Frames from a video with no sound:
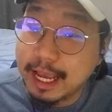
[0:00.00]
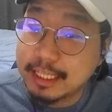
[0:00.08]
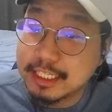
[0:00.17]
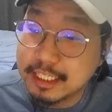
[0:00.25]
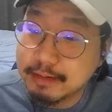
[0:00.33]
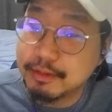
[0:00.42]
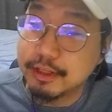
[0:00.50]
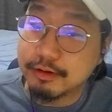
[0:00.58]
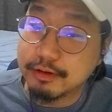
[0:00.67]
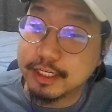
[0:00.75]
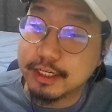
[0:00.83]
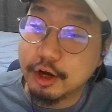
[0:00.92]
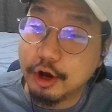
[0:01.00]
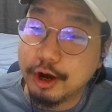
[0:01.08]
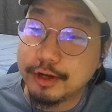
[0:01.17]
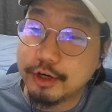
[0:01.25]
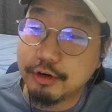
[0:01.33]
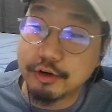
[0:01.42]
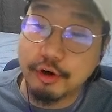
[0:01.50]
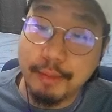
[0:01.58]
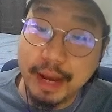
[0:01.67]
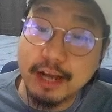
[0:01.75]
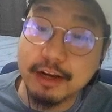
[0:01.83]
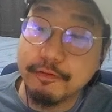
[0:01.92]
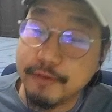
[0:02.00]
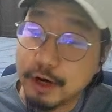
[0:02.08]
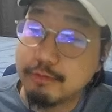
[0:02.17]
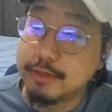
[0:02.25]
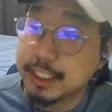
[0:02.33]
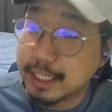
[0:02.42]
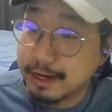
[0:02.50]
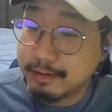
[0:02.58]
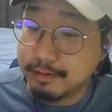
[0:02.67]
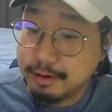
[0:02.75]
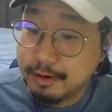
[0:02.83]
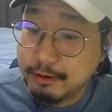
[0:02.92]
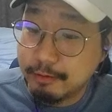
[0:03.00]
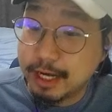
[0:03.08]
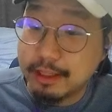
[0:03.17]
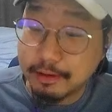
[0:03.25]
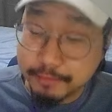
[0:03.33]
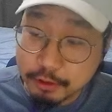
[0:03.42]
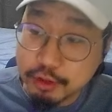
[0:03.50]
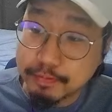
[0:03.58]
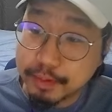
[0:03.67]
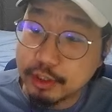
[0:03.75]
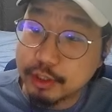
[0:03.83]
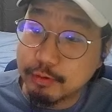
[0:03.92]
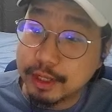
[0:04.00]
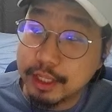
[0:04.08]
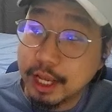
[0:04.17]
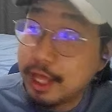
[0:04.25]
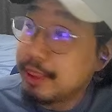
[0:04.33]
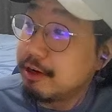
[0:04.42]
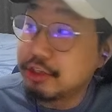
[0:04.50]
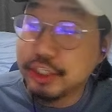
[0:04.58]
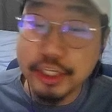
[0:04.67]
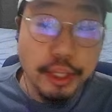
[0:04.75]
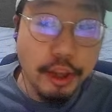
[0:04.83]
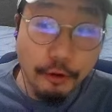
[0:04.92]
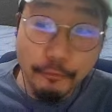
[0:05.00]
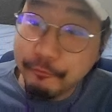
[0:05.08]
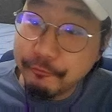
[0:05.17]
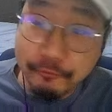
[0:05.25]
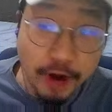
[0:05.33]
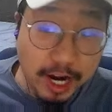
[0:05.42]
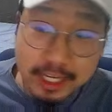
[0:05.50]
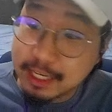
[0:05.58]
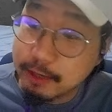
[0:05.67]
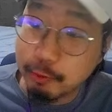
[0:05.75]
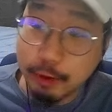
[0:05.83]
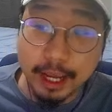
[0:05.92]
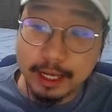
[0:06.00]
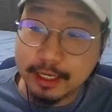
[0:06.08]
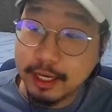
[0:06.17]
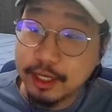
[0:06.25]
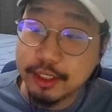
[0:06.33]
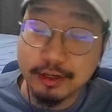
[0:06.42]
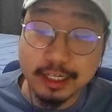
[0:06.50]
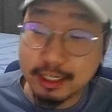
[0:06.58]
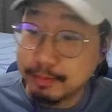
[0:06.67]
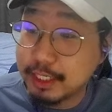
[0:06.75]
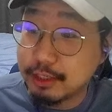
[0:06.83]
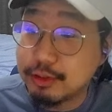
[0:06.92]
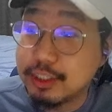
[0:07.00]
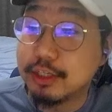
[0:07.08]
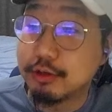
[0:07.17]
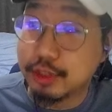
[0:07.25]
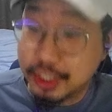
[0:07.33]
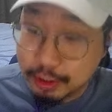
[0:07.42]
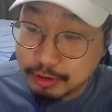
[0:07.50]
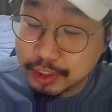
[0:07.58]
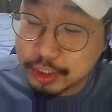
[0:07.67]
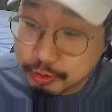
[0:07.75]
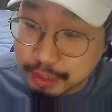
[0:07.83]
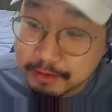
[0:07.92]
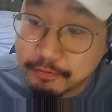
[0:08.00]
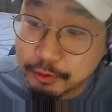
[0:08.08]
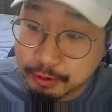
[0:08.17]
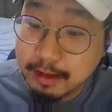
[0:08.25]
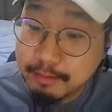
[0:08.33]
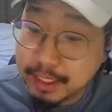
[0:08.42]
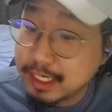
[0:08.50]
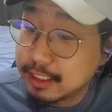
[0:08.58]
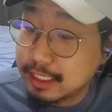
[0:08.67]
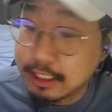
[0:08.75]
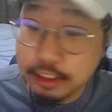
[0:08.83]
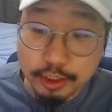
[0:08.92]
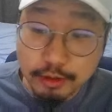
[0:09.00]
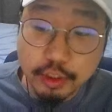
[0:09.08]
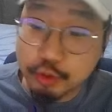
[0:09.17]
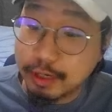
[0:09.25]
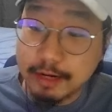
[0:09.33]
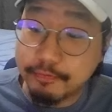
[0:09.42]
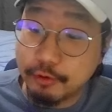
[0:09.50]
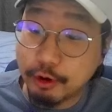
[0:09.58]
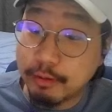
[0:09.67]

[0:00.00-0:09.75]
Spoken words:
similarly, on her Chromatic Foam set, right? The Fusion Burst one, there's no fucking way you're going to be using your Toon Strain form. Because in Toon Strain form,